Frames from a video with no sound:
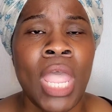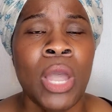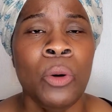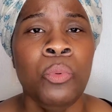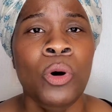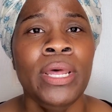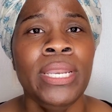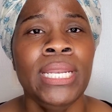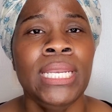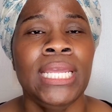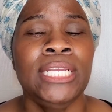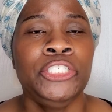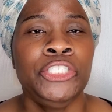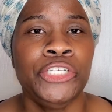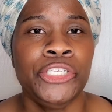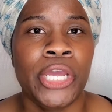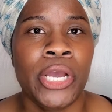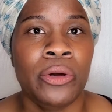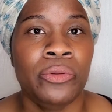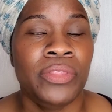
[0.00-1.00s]
I want to
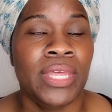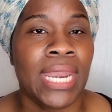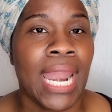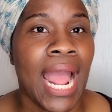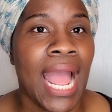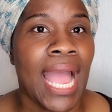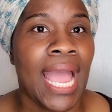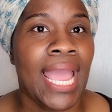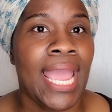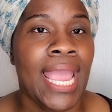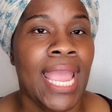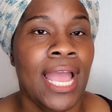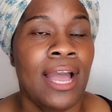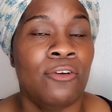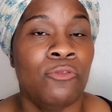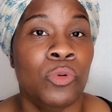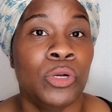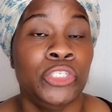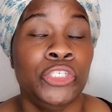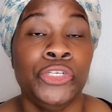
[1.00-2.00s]
let you know that I
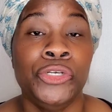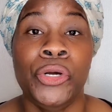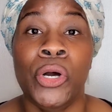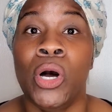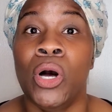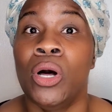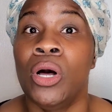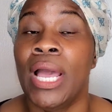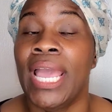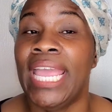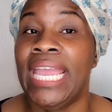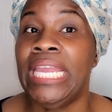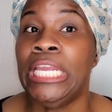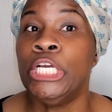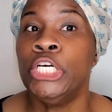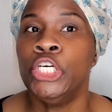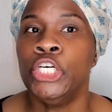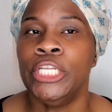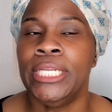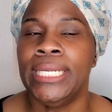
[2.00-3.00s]
have what you call a
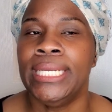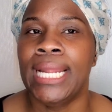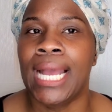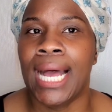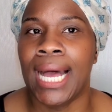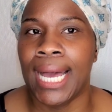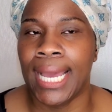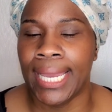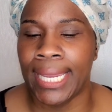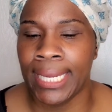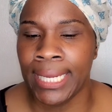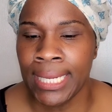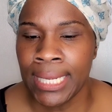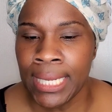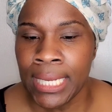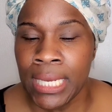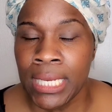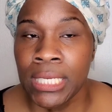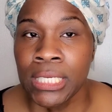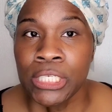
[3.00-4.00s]
hooded eye.
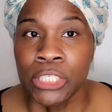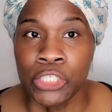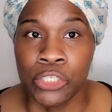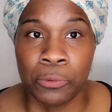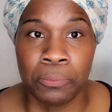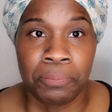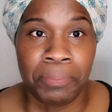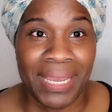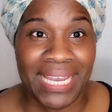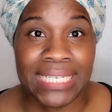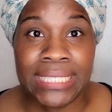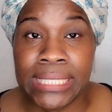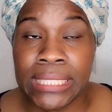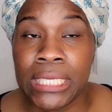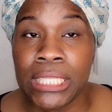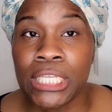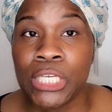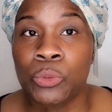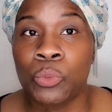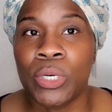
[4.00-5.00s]
So
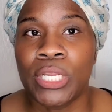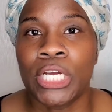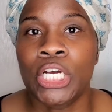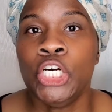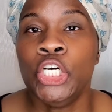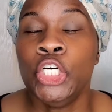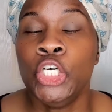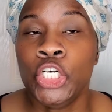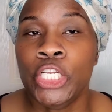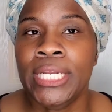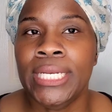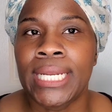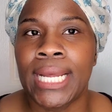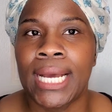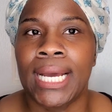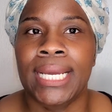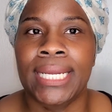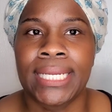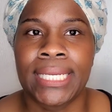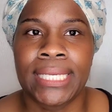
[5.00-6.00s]
basically what a hooded
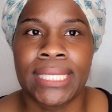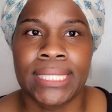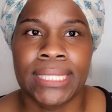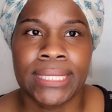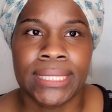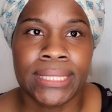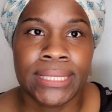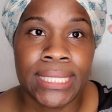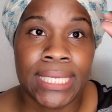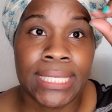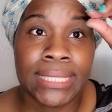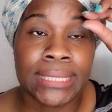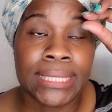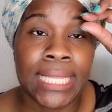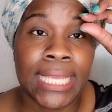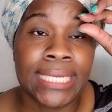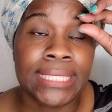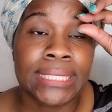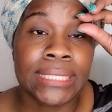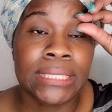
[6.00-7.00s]
eye is
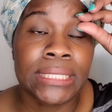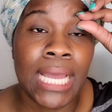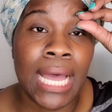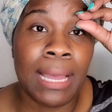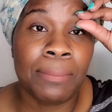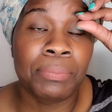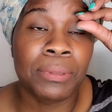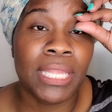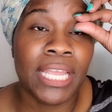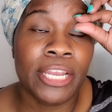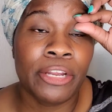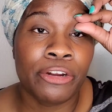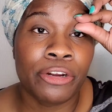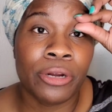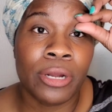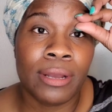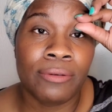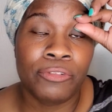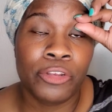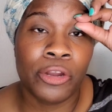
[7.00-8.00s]
like the top layer
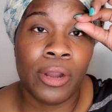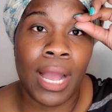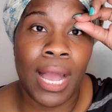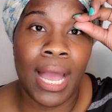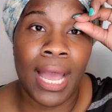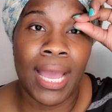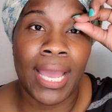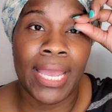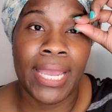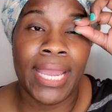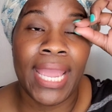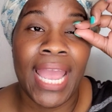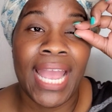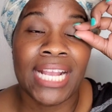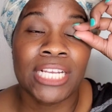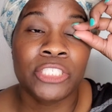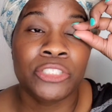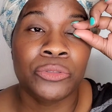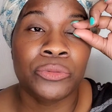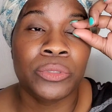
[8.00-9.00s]
of your eye
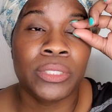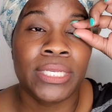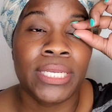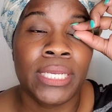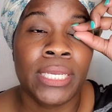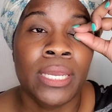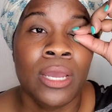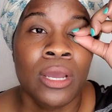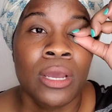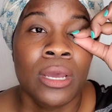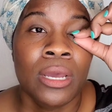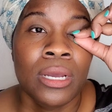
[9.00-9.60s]
actually